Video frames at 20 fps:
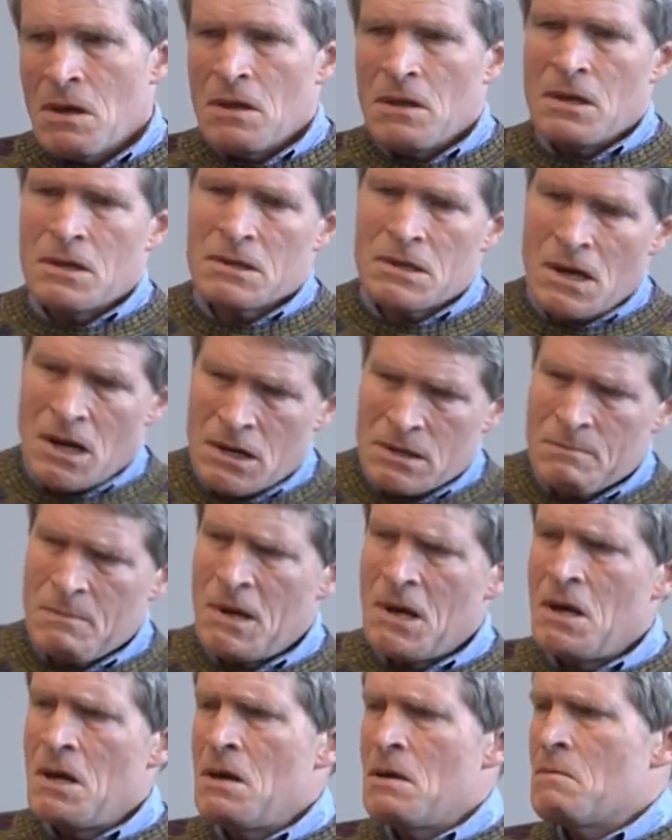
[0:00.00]
The Taj
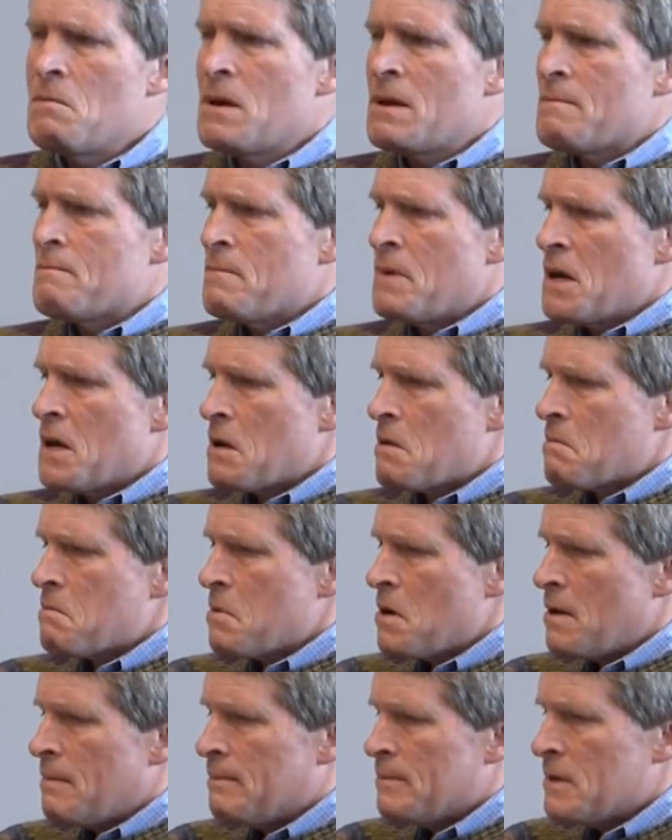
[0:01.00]
Mahal went
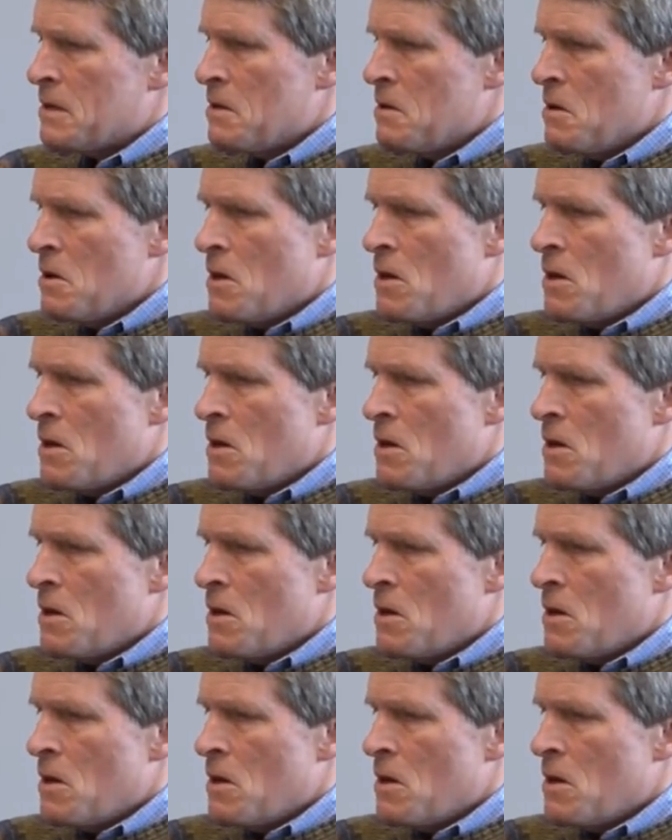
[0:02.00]
bankrupt.